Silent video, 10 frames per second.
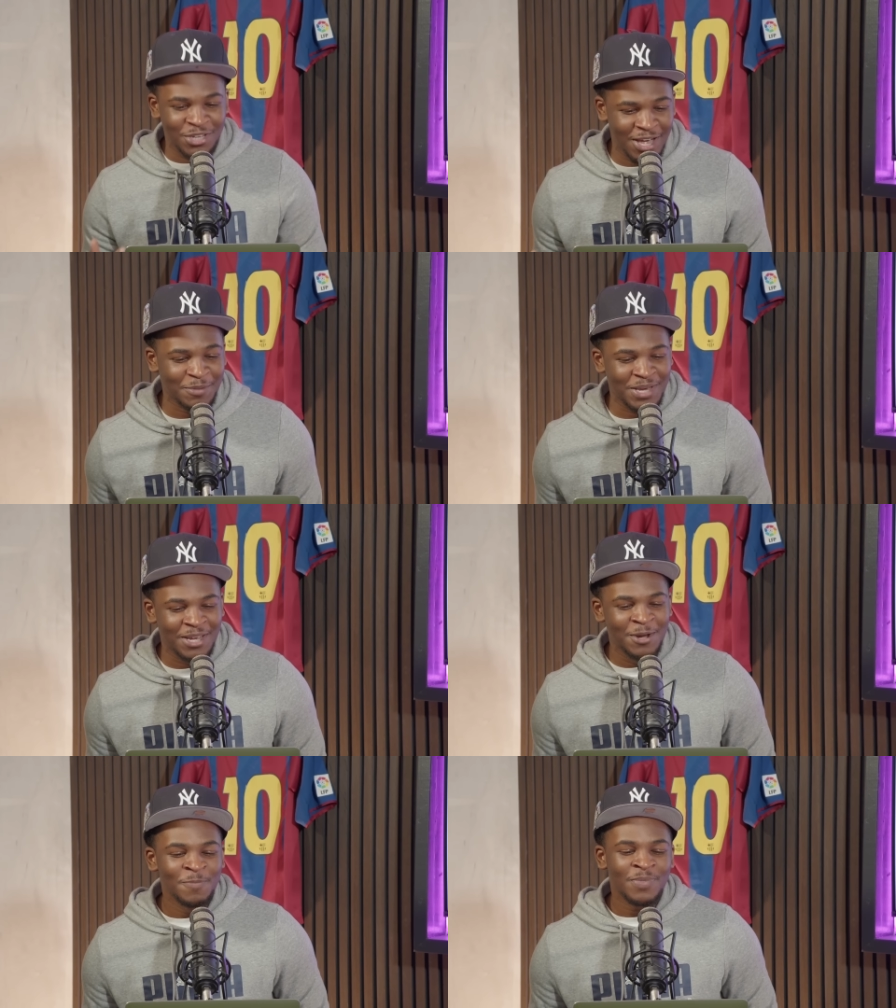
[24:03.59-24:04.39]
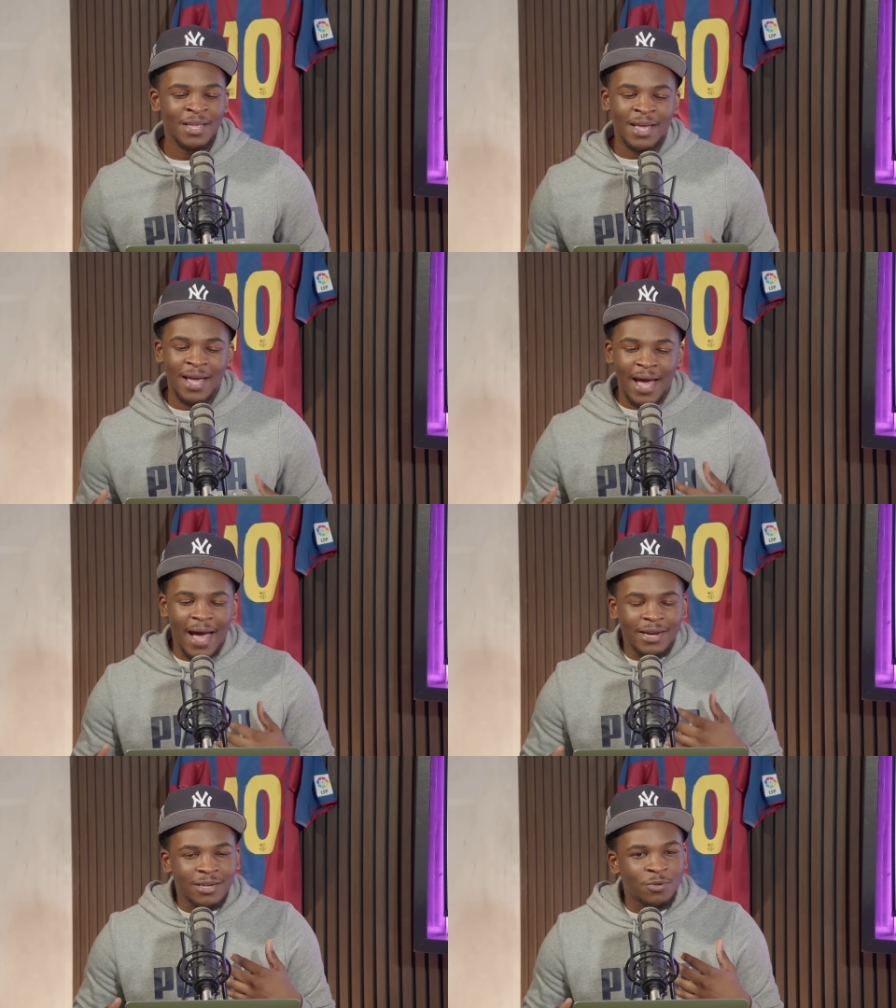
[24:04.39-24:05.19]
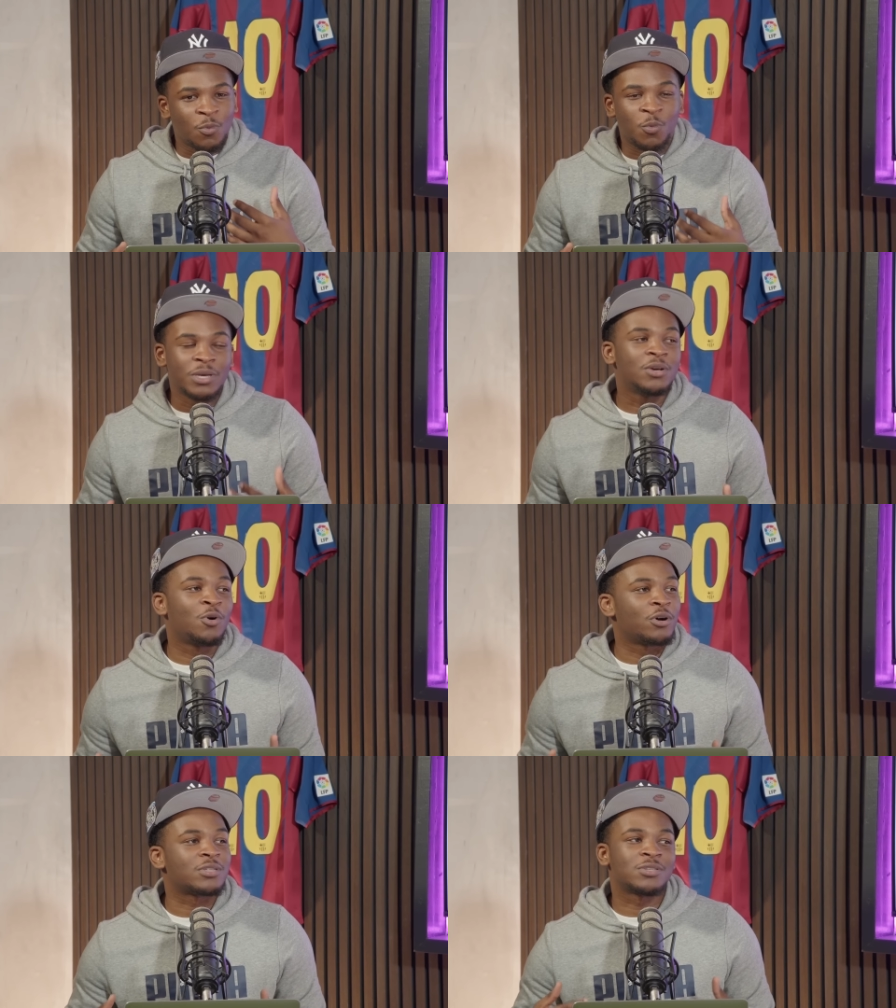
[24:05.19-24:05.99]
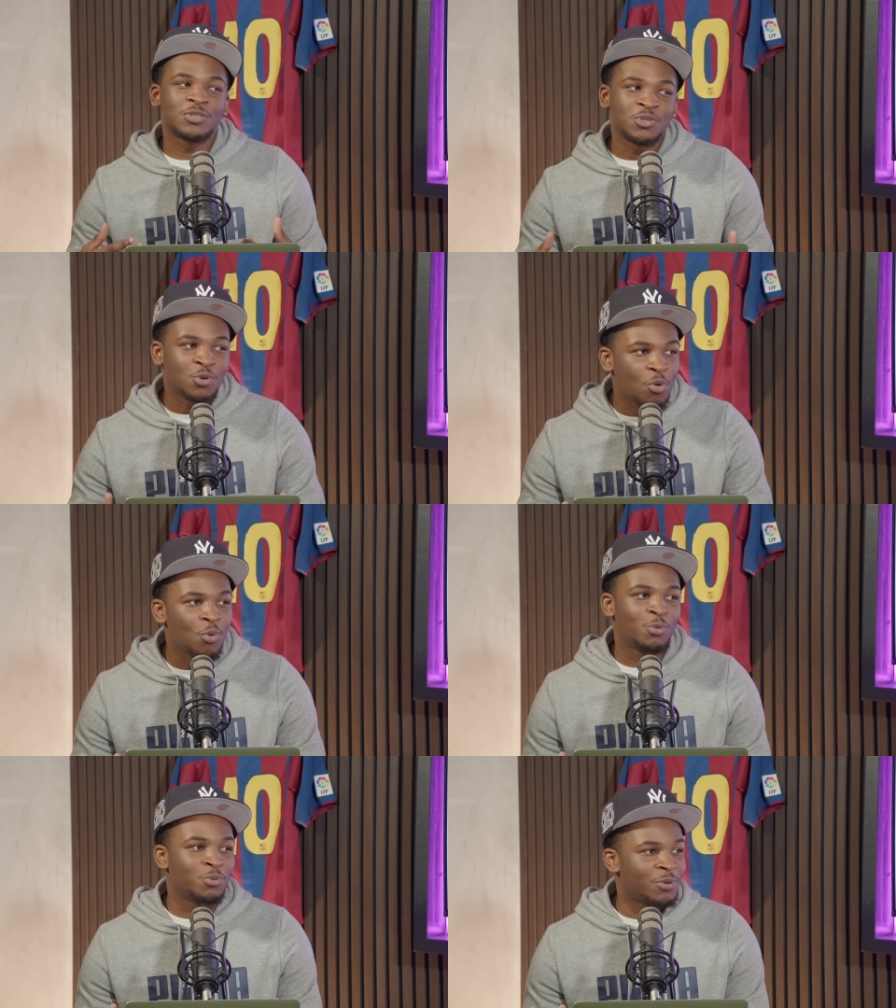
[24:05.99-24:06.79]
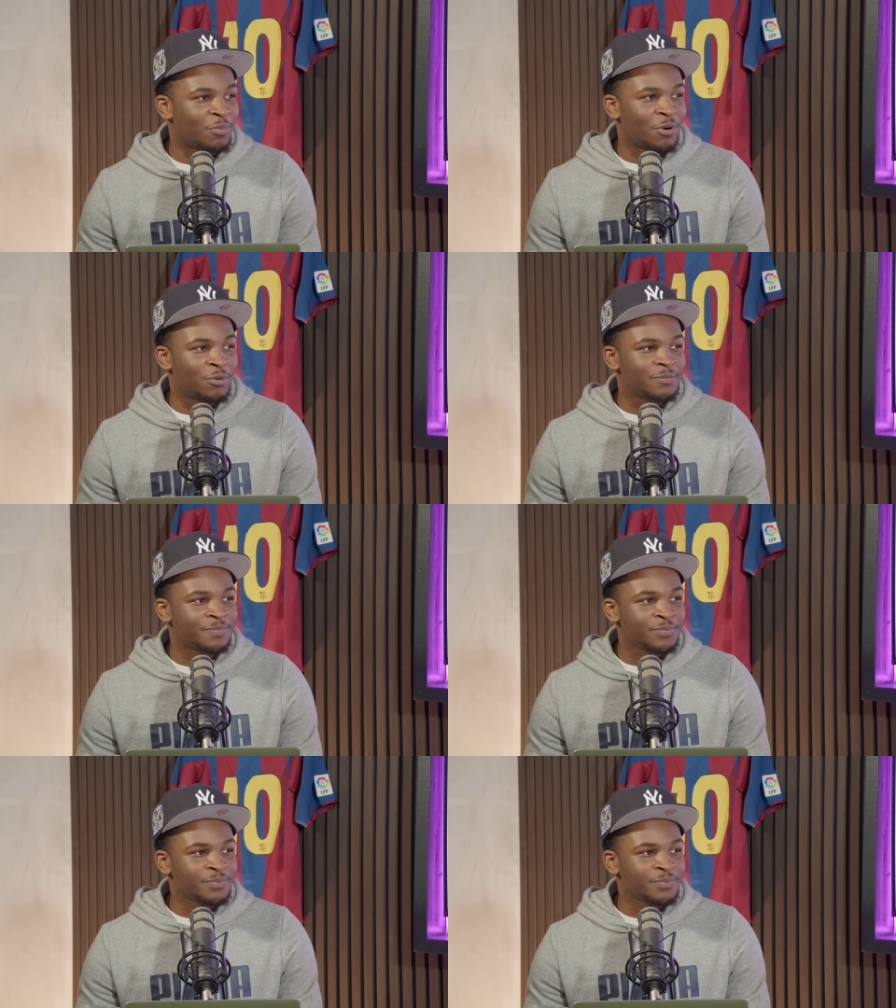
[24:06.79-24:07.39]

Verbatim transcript: You get mm. me? Mm. And we got schooled, bro. Yeah.